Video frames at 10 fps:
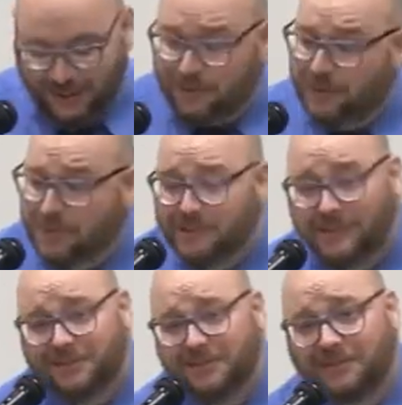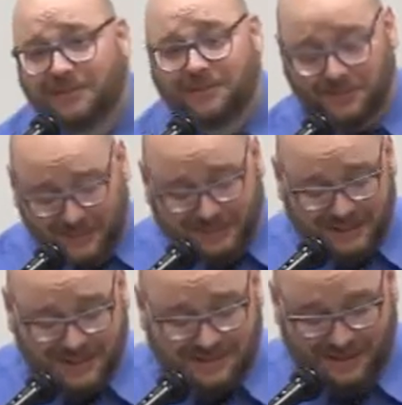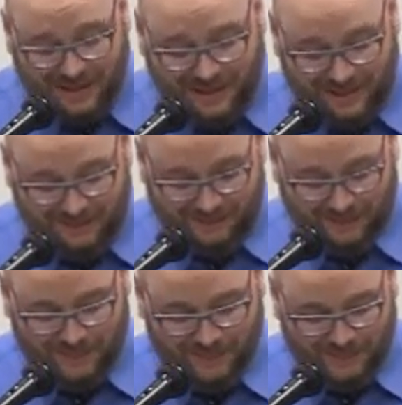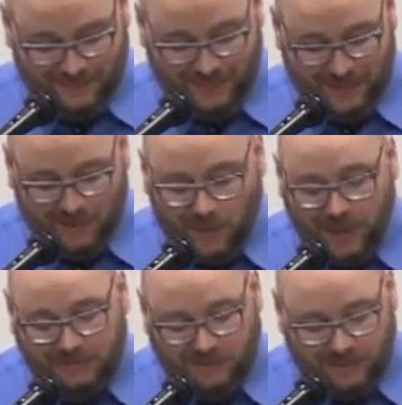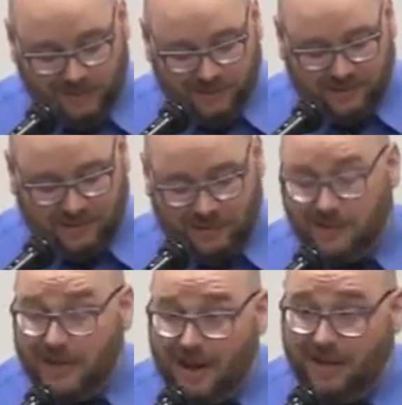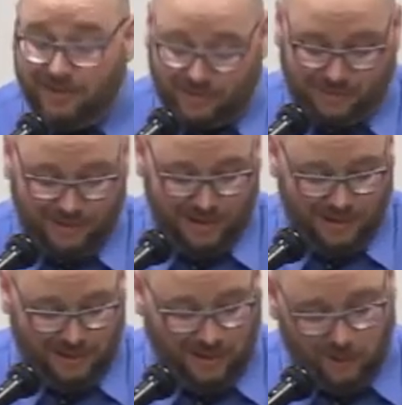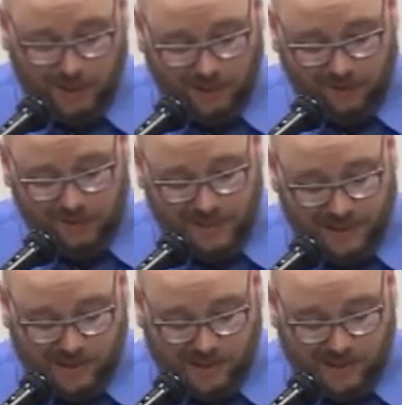There's so little to be said today. In a white field sits a red house, no bigger than my